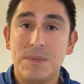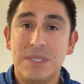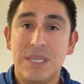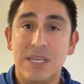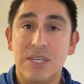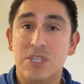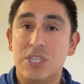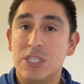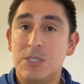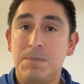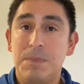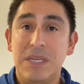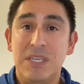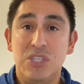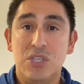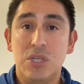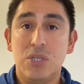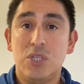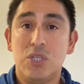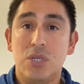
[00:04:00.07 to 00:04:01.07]
can just be
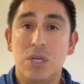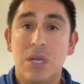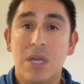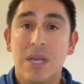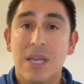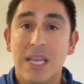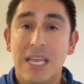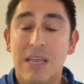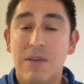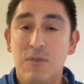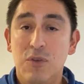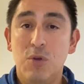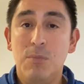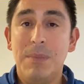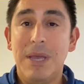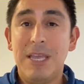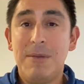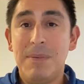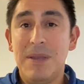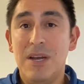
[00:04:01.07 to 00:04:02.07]
if you
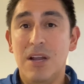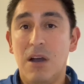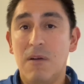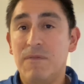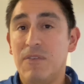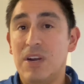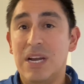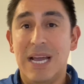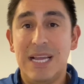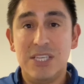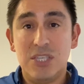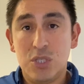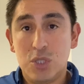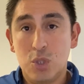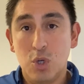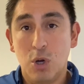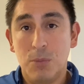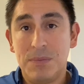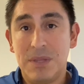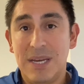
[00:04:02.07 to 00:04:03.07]
make me an offer and I just
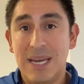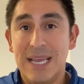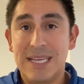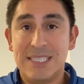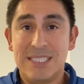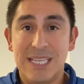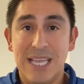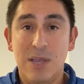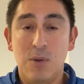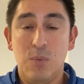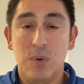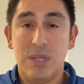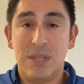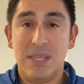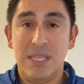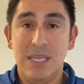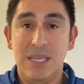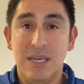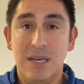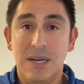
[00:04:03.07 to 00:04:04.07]
show up the next day with
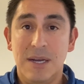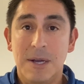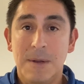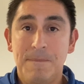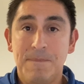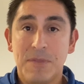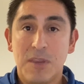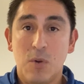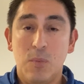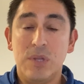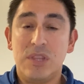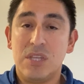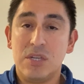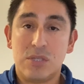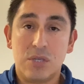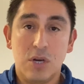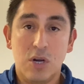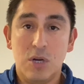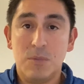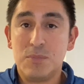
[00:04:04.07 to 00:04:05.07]
the
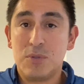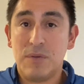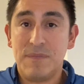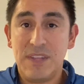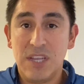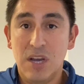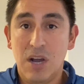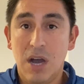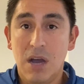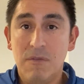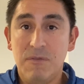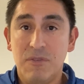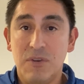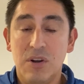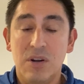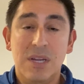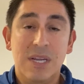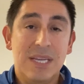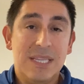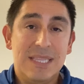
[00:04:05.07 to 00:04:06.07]
terms of the
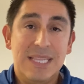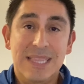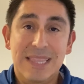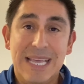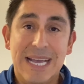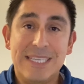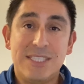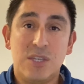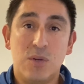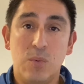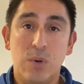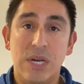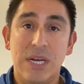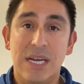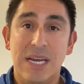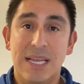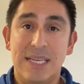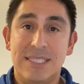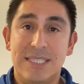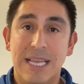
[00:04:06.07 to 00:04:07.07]
offer, then that's already
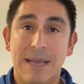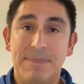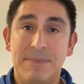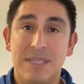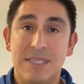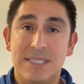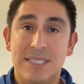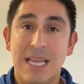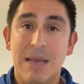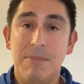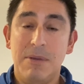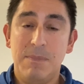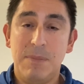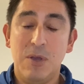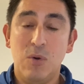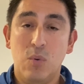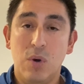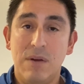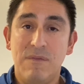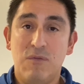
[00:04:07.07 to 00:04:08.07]
an acceptance. That may be
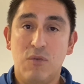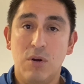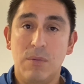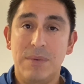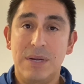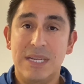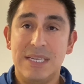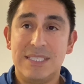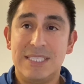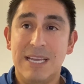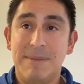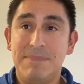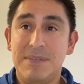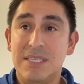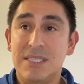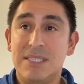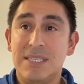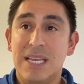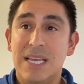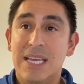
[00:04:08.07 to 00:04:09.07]
one form of
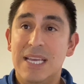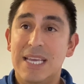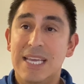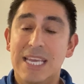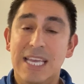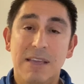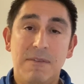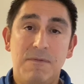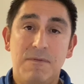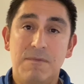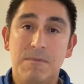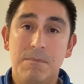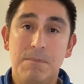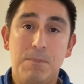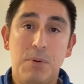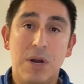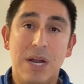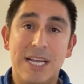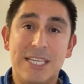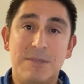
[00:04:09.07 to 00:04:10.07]
acceptance. If
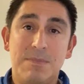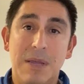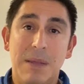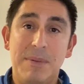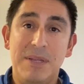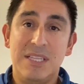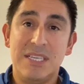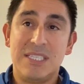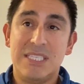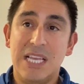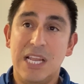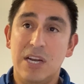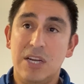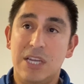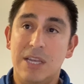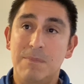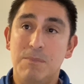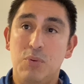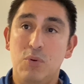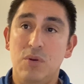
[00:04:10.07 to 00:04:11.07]
perhaps maybe the seller
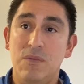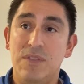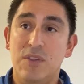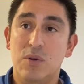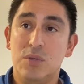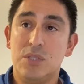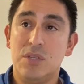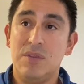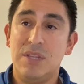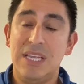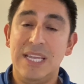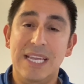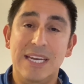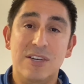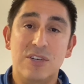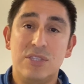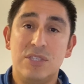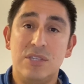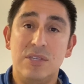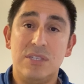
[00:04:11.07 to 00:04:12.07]
can prove those are the
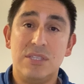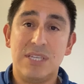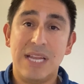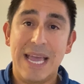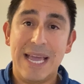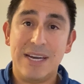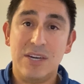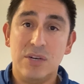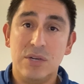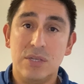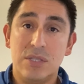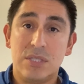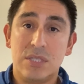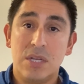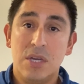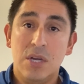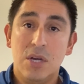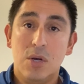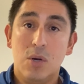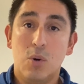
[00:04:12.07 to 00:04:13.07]
industry standards,
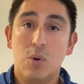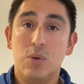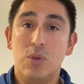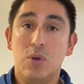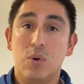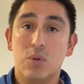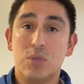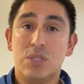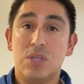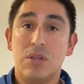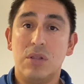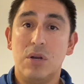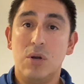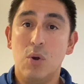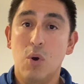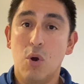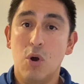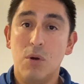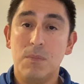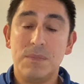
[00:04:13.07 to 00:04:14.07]
or those are the
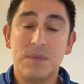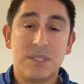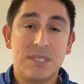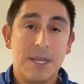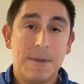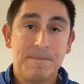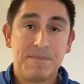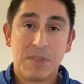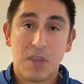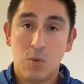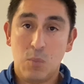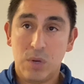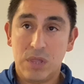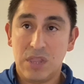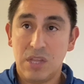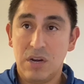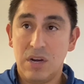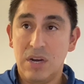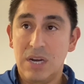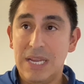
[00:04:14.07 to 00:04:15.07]
norms
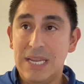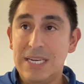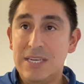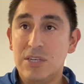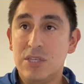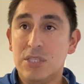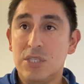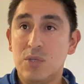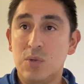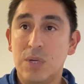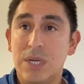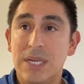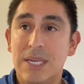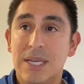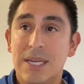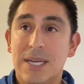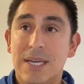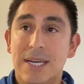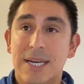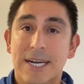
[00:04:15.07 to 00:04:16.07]
within our industry.
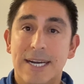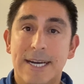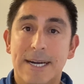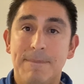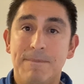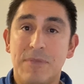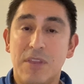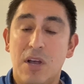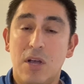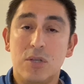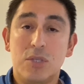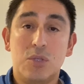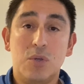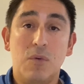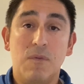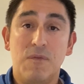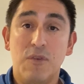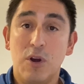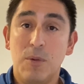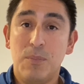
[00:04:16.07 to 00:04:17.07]
Also
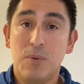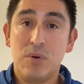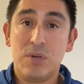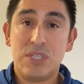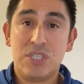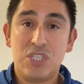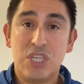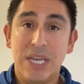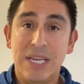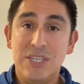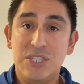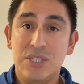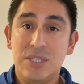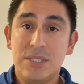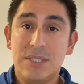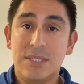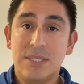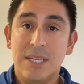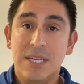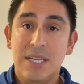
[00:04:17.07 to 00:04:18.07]
verbal
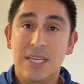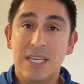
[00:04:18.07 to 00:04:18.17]
exchanges.